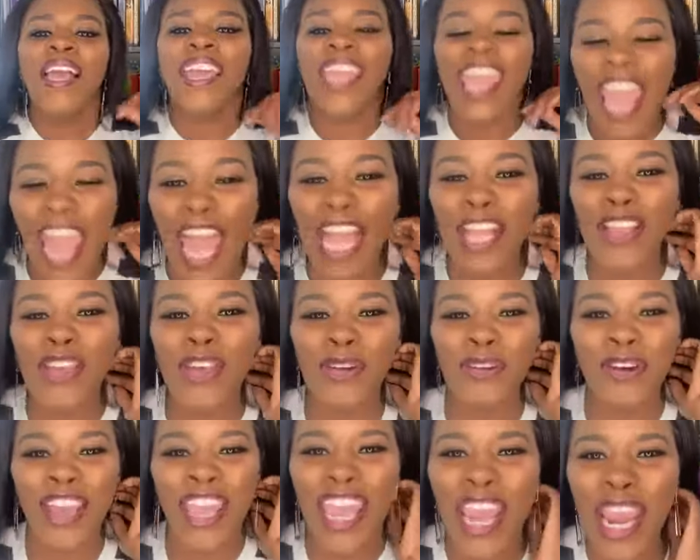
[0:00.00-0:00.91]
Can
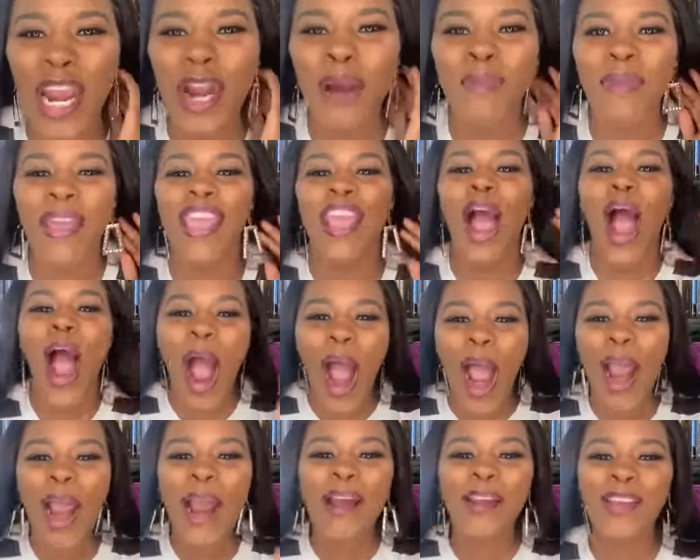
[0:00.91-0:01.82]
you hear me?
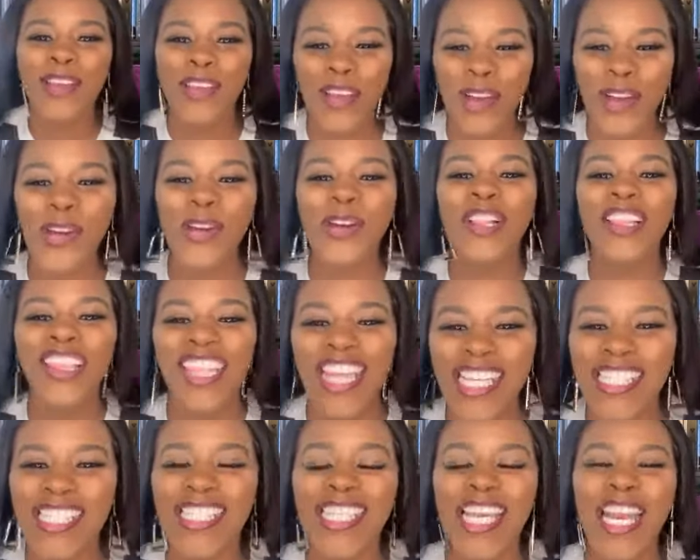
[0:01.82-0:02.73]
Are you
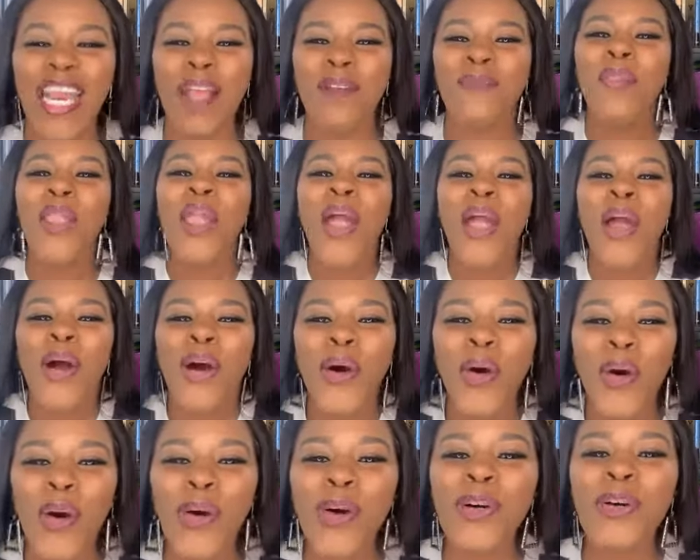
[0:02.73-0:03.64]
listening?
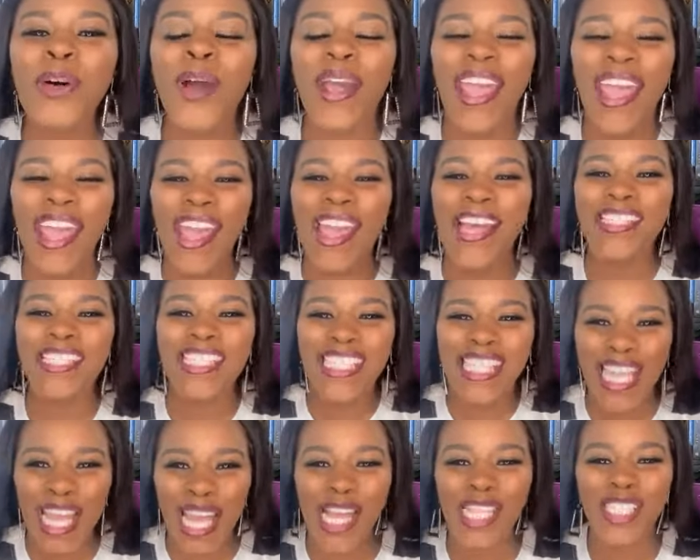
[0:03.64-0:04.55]
Who is
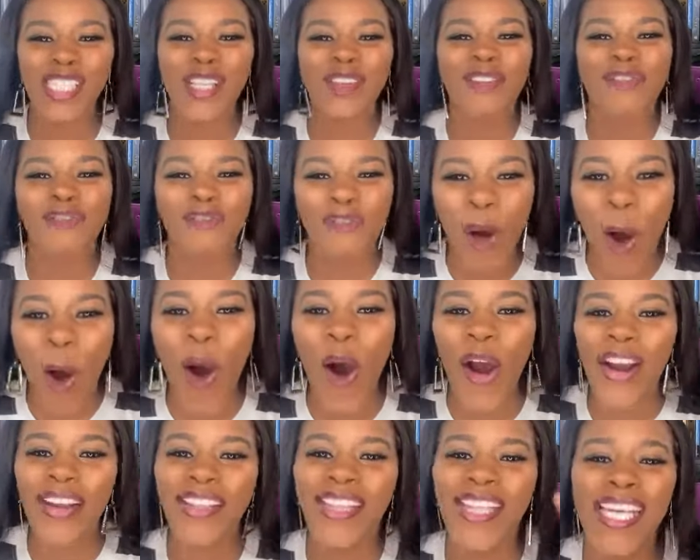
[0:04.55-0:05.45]
this
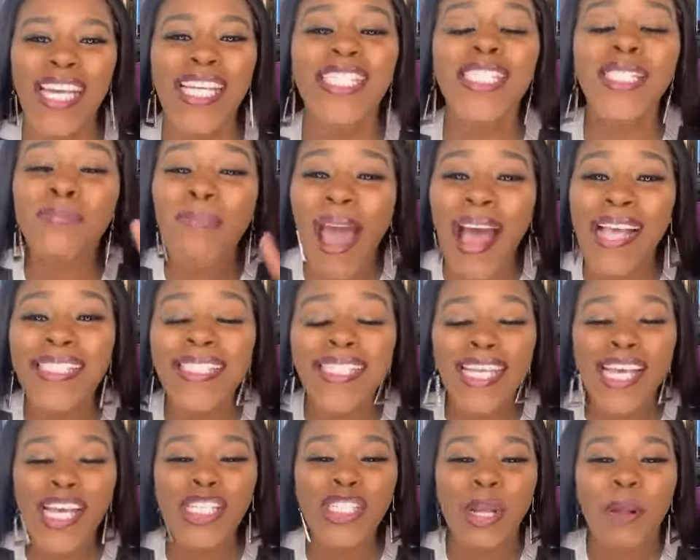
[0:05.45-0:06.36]
for? This
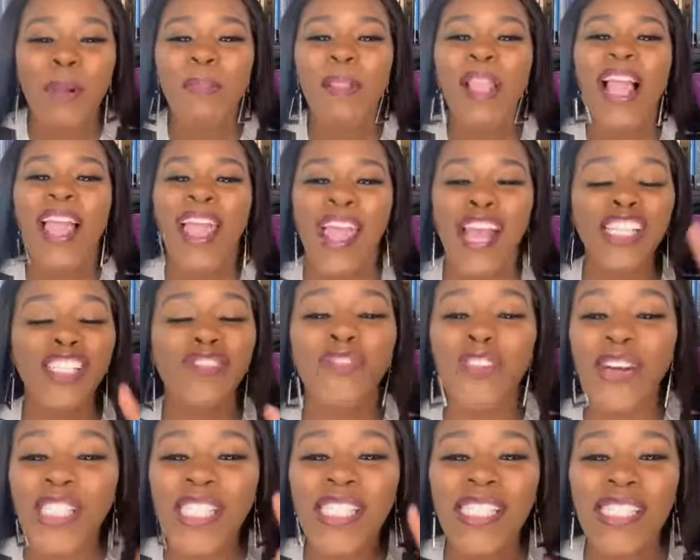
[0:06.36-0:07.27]
message is
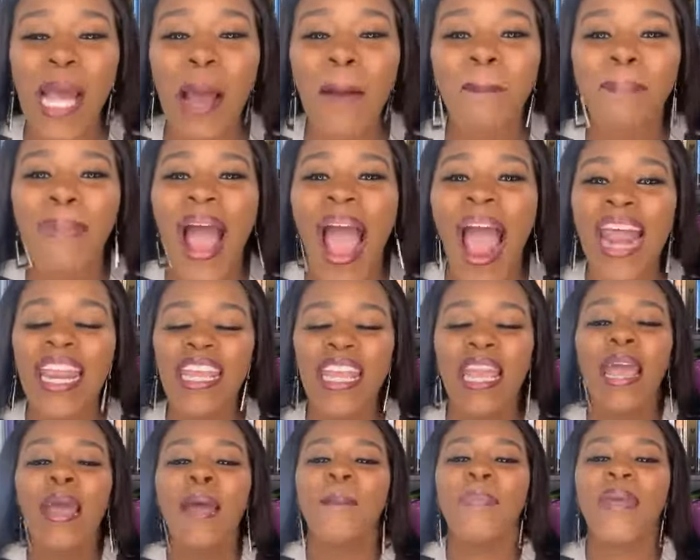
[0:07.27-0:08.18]
for
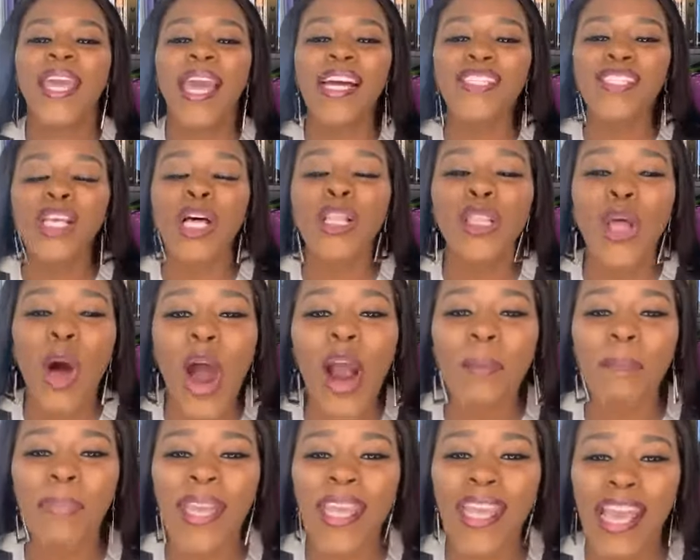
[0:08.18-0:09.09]
somebody because the
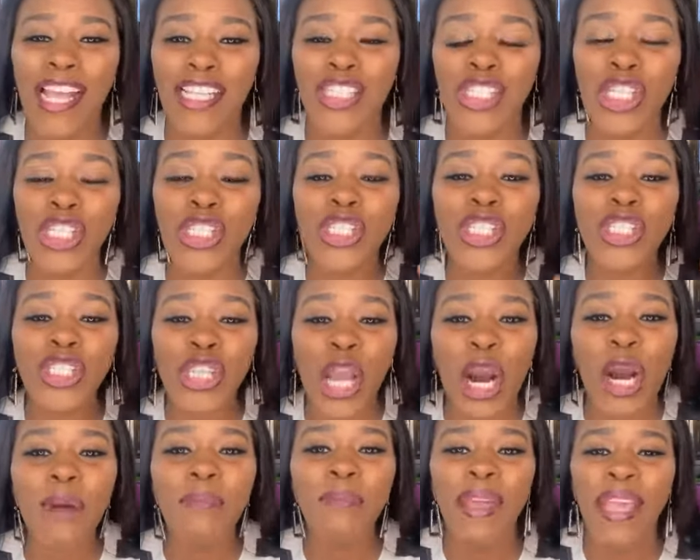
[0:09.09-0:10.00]
Lord began to
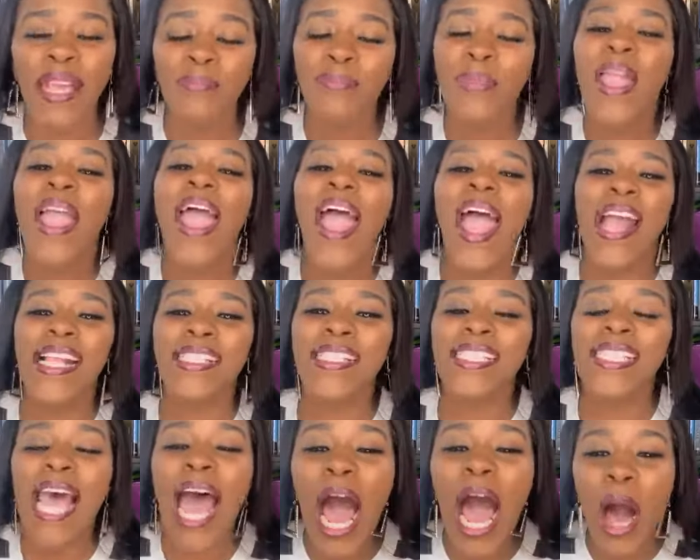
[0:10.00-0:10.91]
stir me and
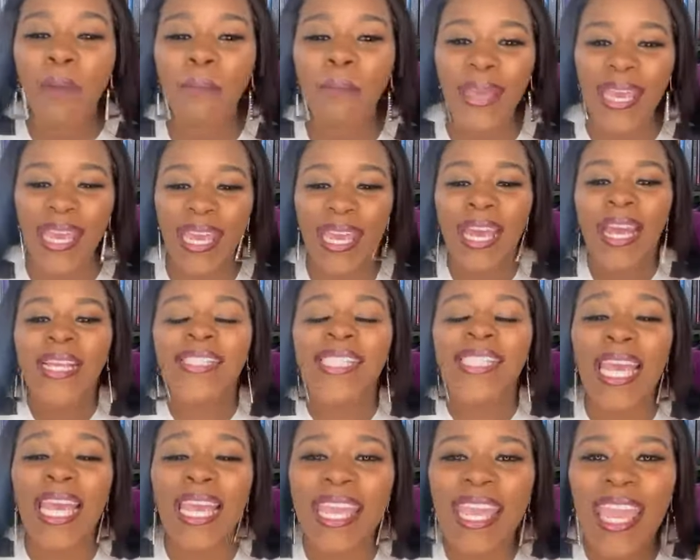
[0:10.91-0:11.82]
tell me
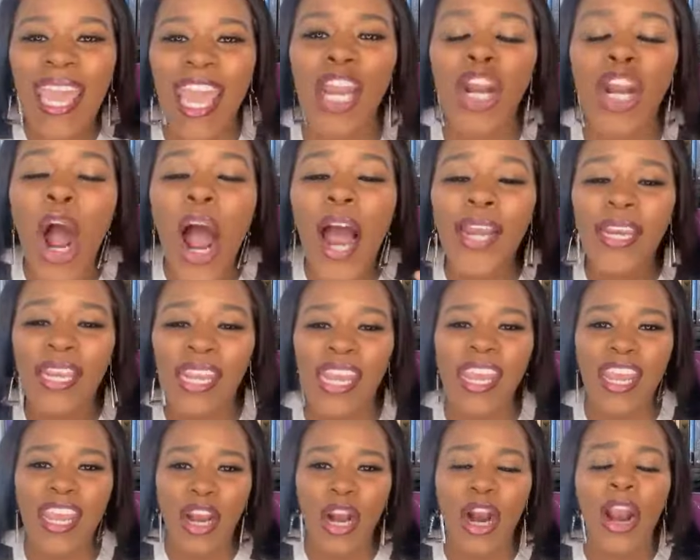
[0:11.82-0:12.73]
to get on
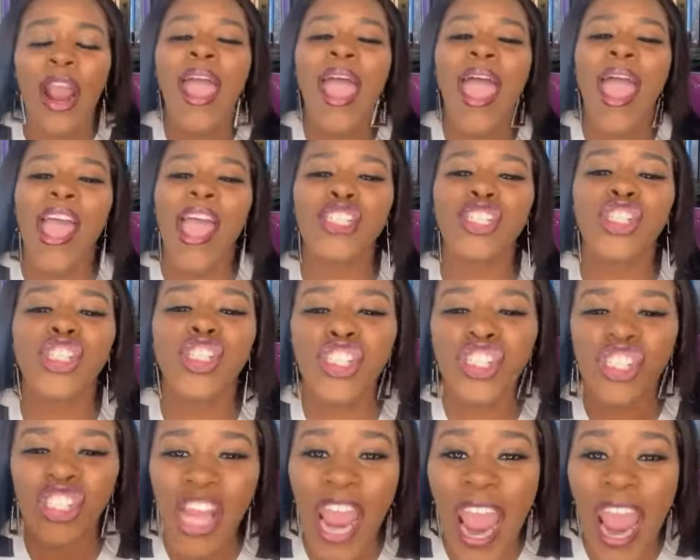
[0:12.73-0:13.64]
here and
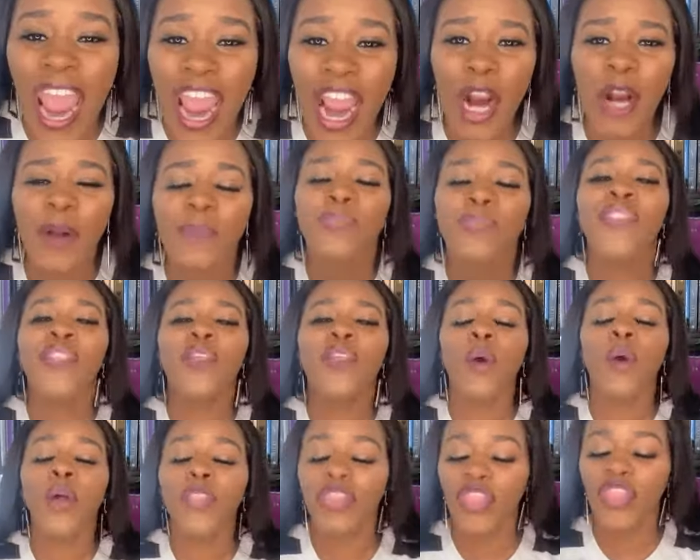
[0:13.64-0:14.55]
share
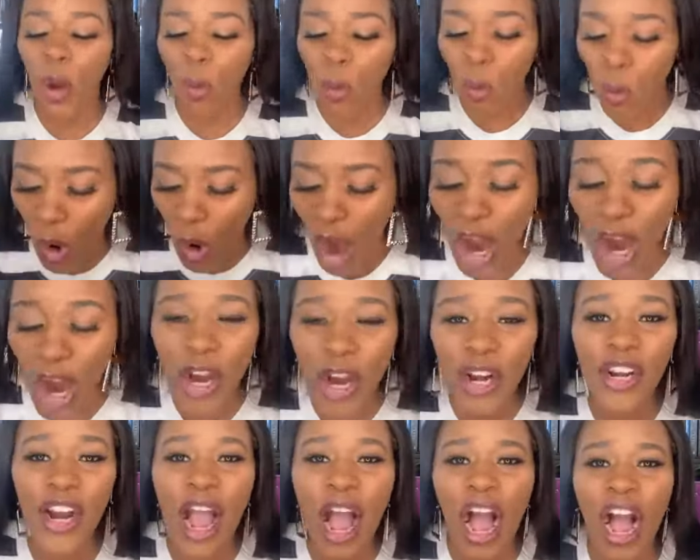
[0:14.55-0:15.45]
the
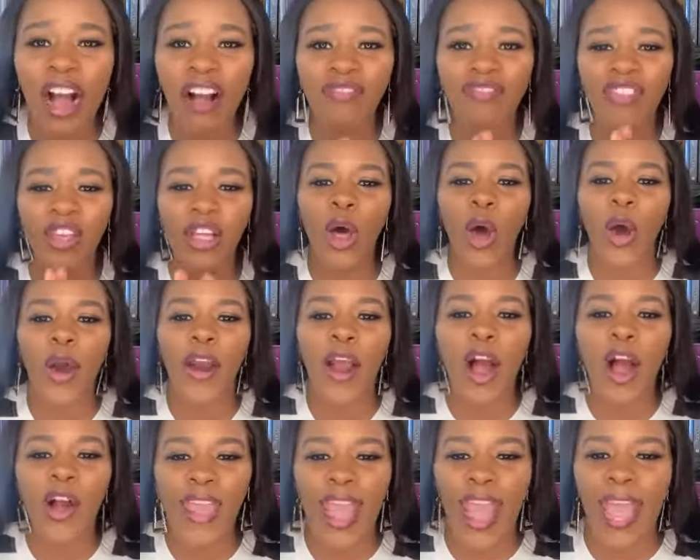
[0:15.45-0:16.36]
word of the Lord.
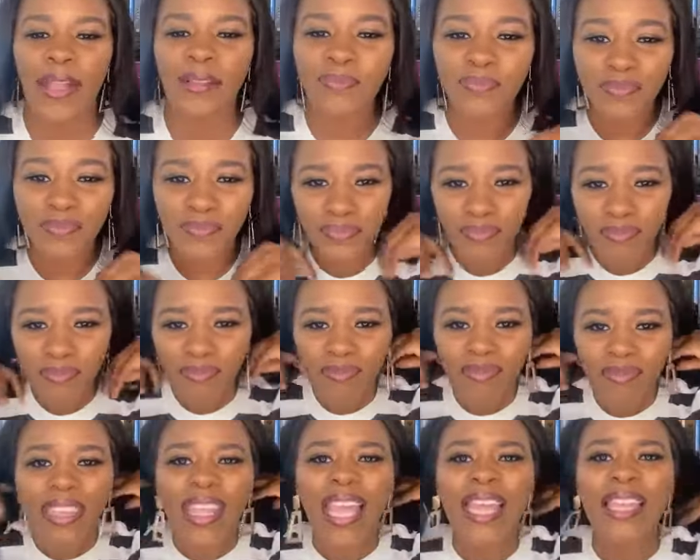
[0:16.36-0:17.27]
Okay,
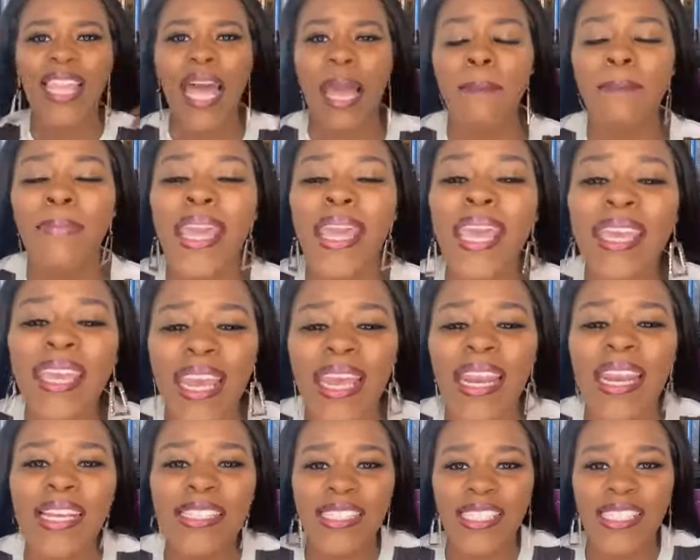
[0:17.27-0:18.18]
let me
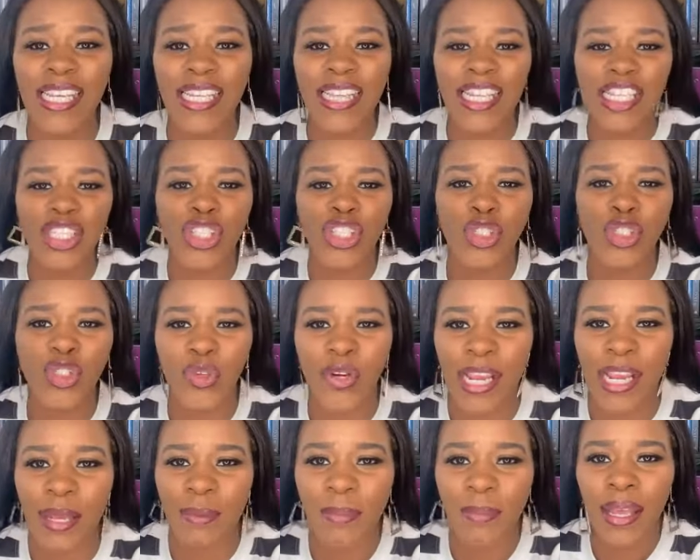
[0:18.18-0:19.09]
get into this
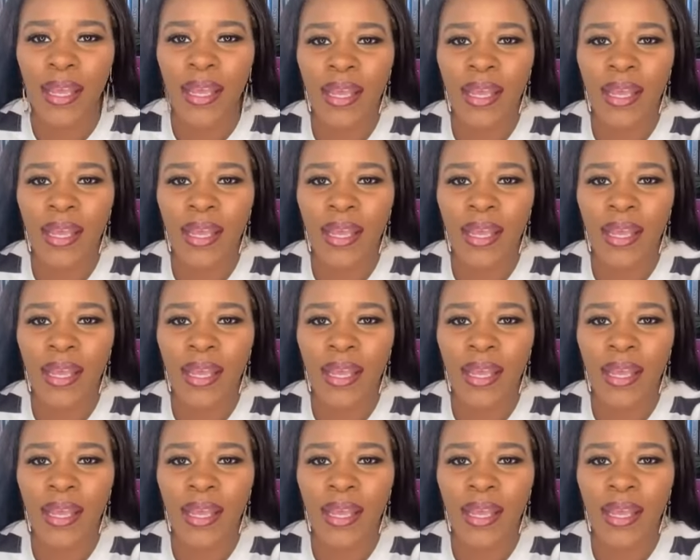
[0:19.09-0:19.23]
dream.